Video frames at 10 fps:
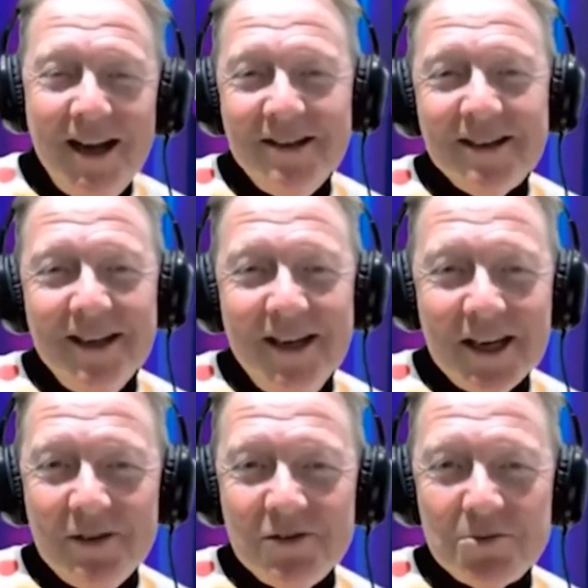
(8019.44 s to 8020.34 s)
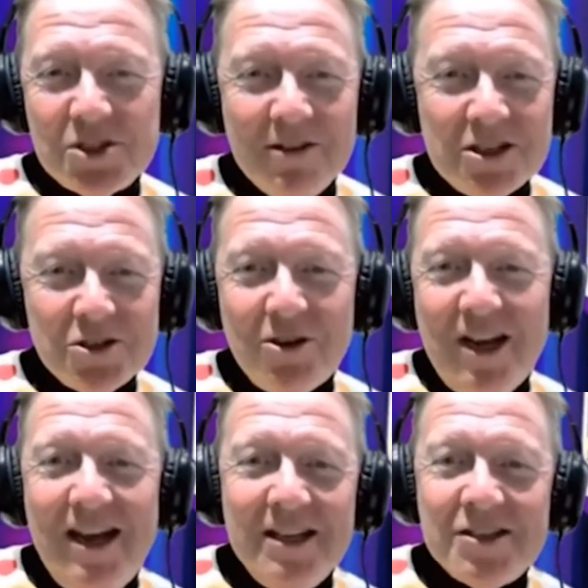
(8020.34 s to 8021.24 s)
And it gives them something to
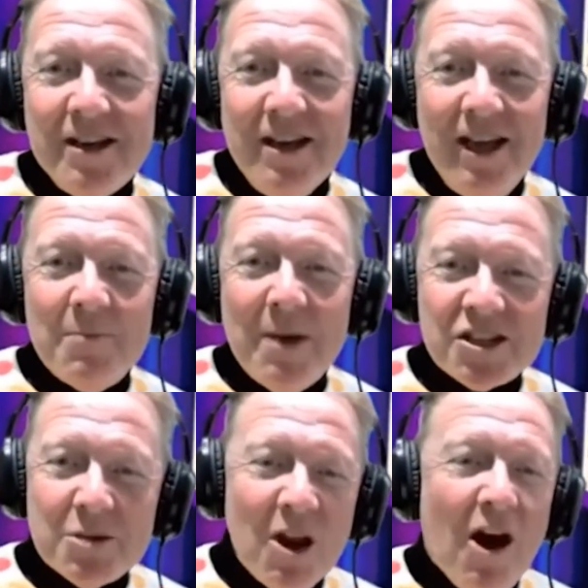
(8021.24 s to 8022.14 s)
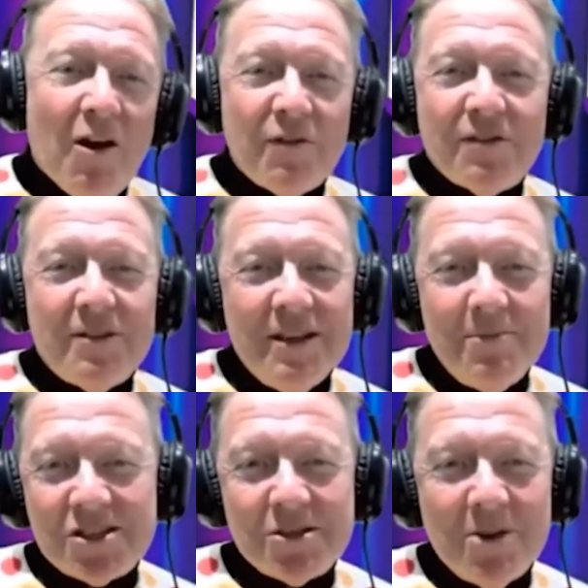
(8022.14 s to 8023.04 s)
look at, and it makes them laugh.
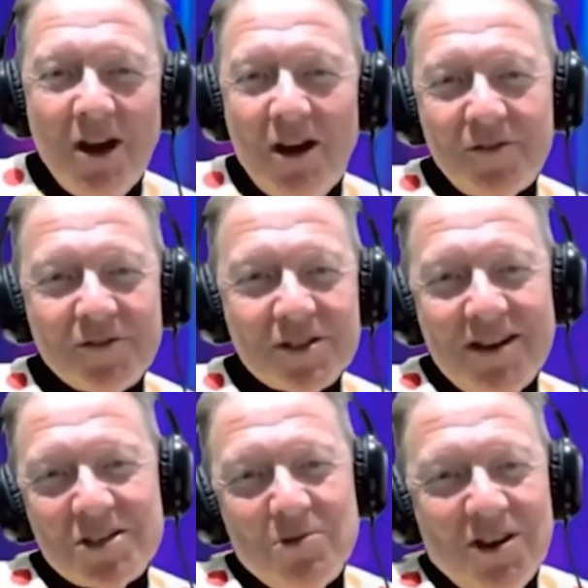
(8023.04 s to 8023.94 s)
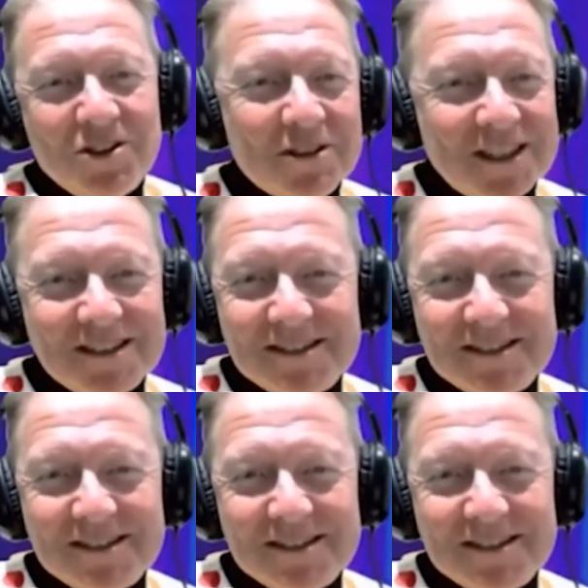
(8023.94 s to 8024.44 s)
It makes them laugh. So that's why I do